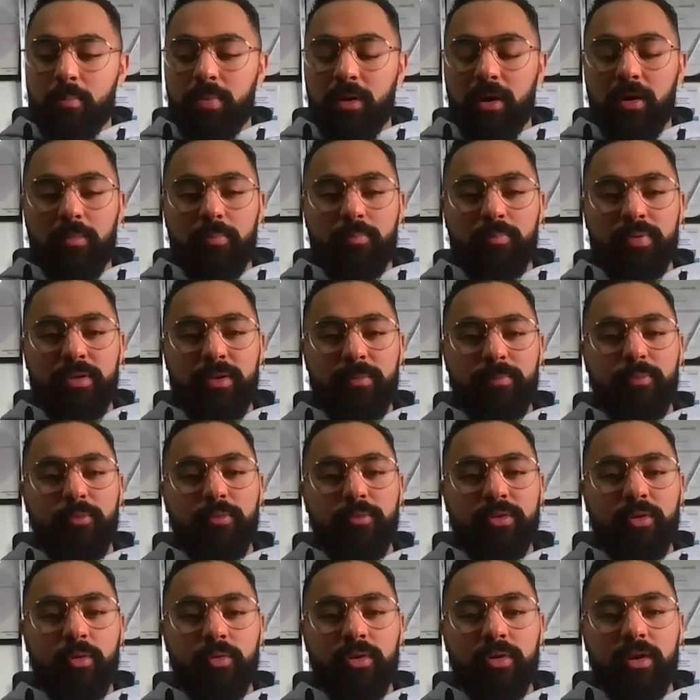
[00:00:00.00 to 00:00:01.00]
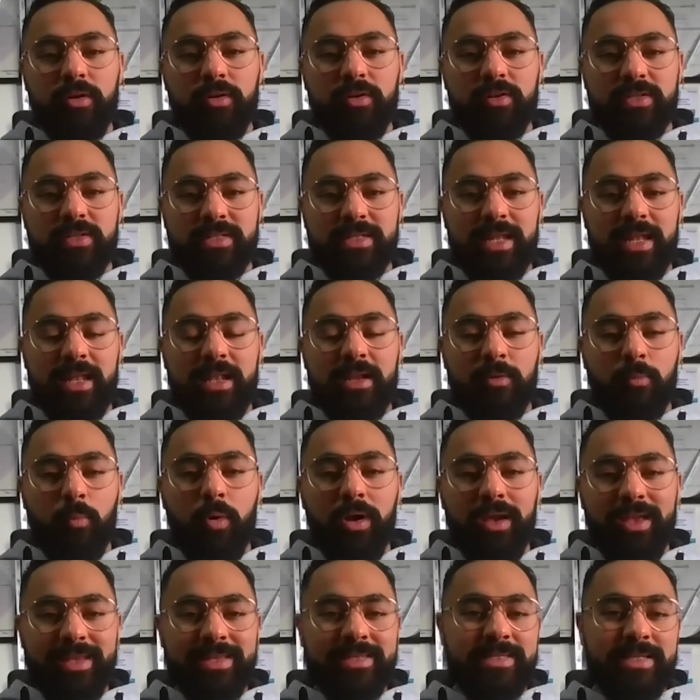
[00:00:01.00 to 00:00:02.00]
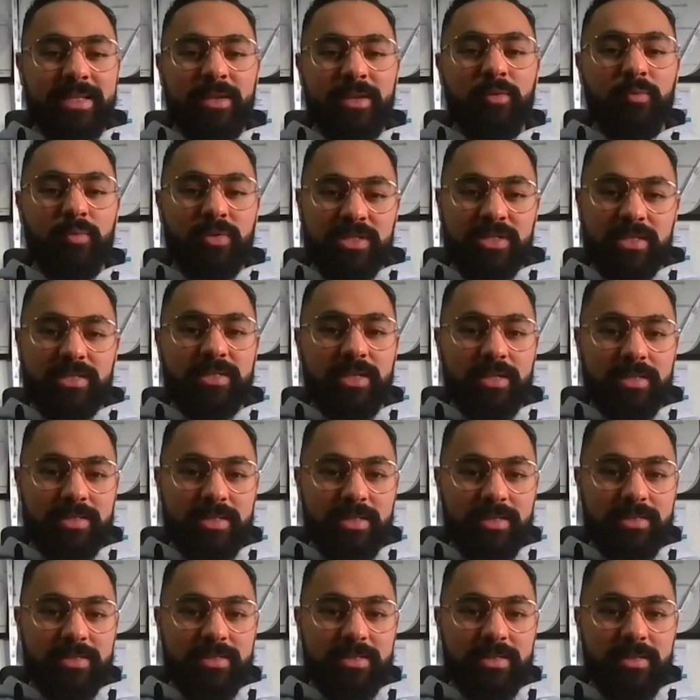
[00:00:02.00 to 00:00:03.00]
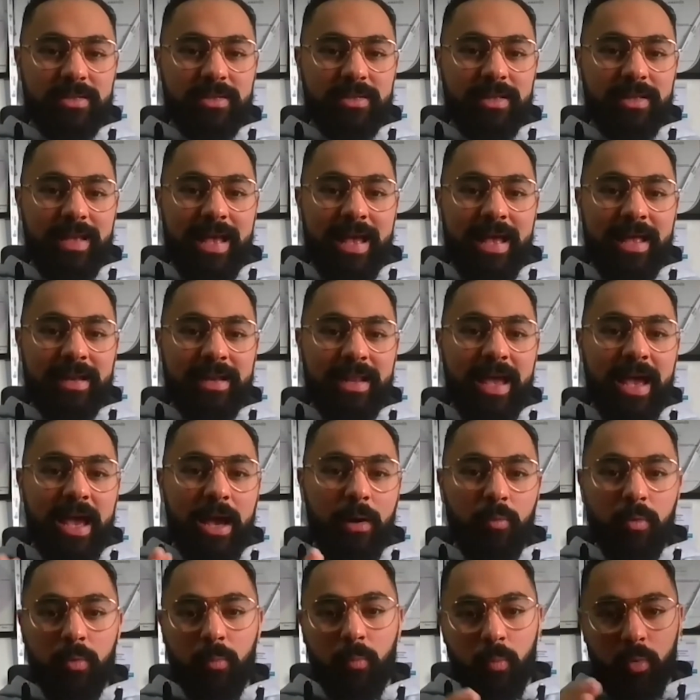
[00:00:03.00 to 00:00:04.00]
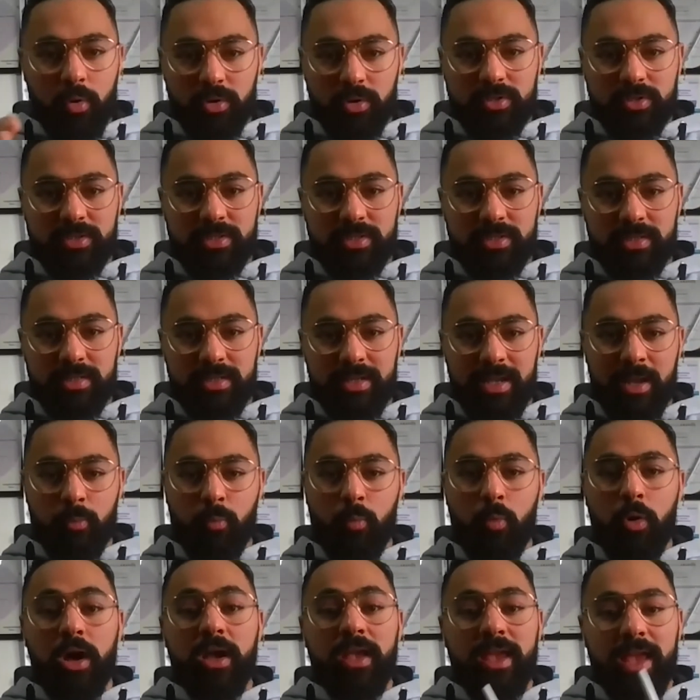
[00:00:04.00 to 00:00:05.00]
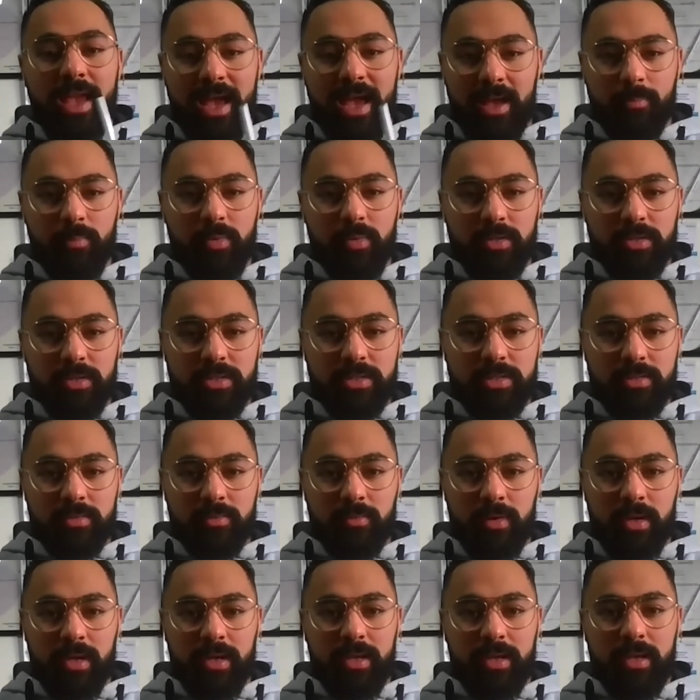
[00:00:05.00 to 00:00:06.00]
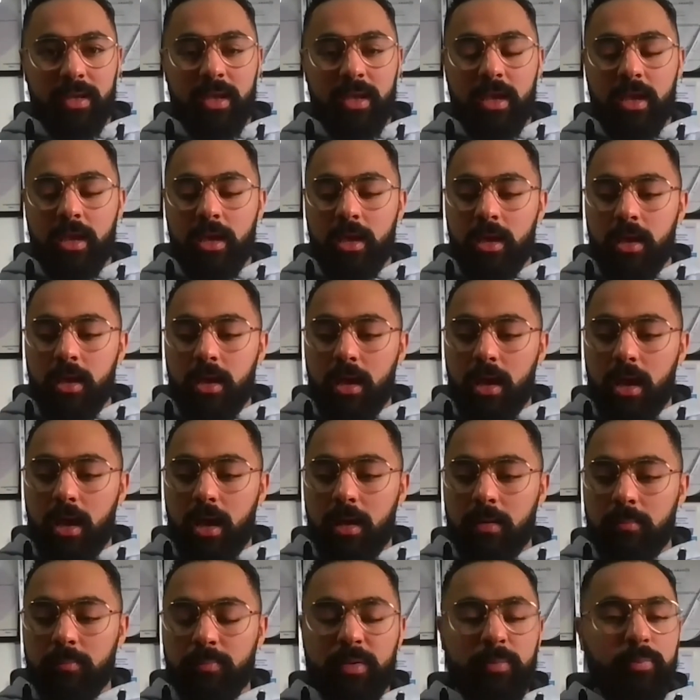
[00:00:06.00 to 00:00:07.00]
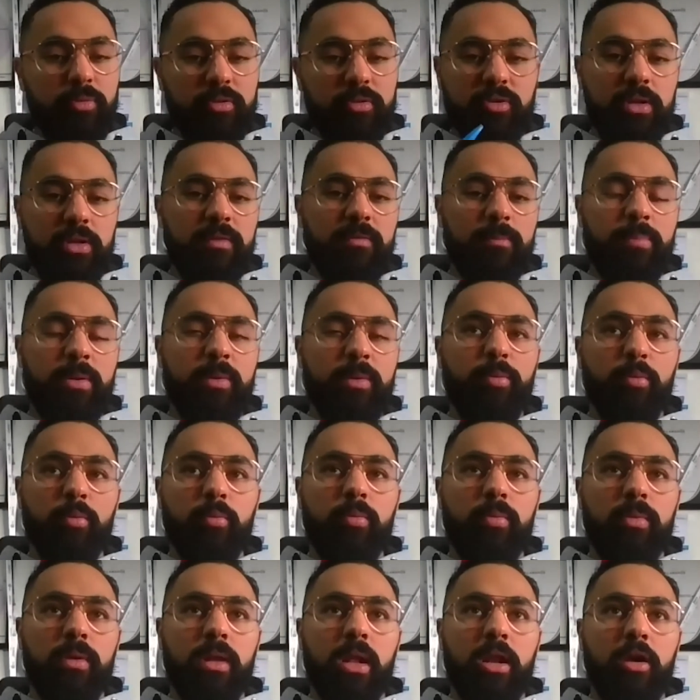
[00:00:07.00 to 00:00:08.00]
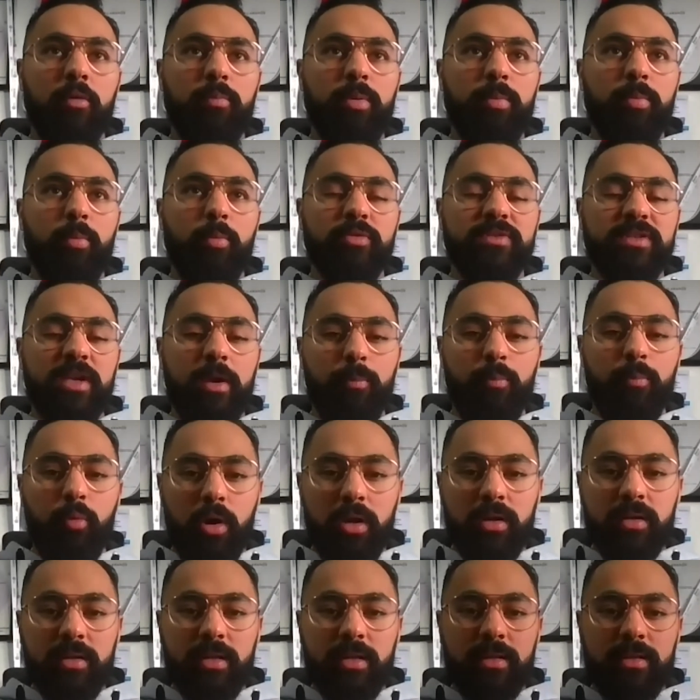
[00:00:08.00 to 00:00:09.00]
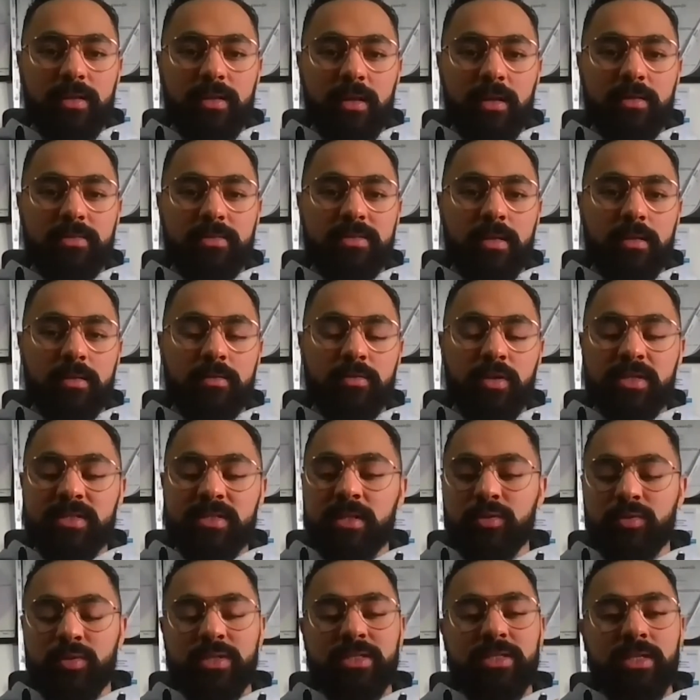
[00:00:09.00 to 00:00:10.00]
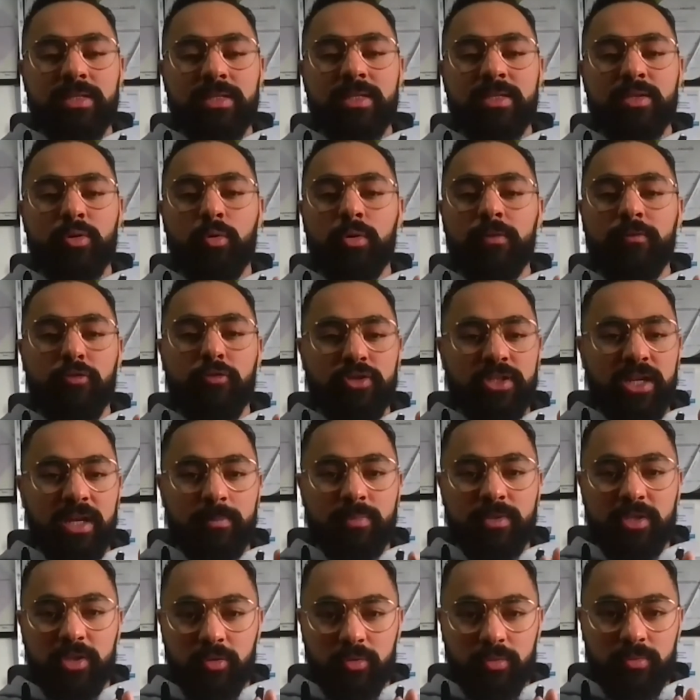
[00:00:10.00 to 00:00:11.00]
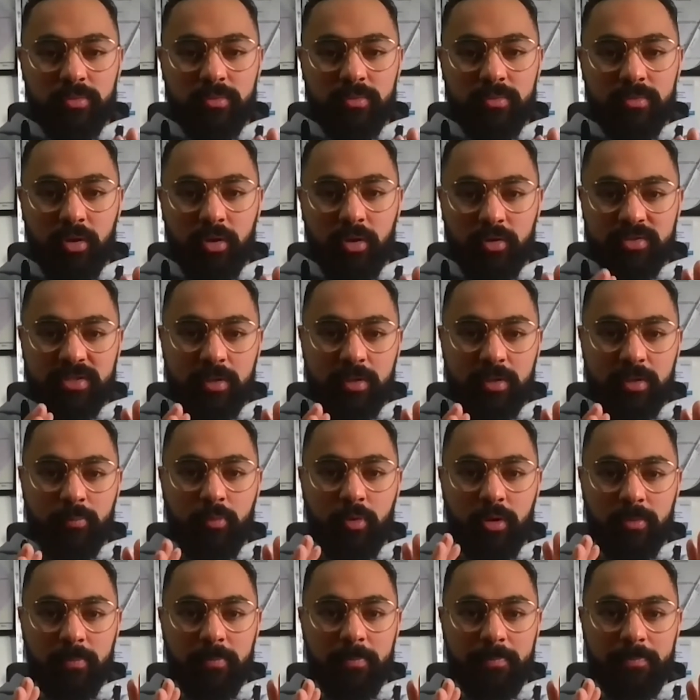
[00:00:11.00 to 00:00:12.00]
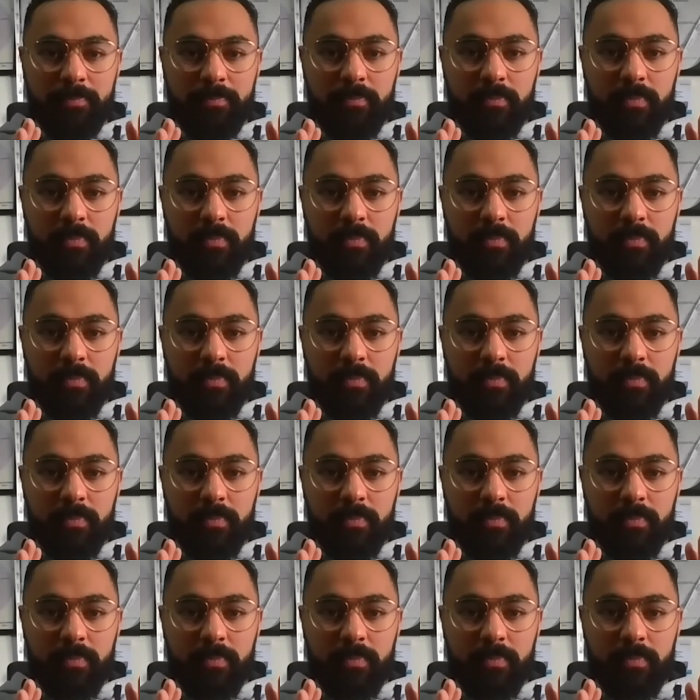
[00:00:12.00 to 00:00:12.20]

But people don't understand what insulin resistance is and how it works and why it happens, right? And a lot of people with type 1, they think insulin resistance is only for type 2, not type 1.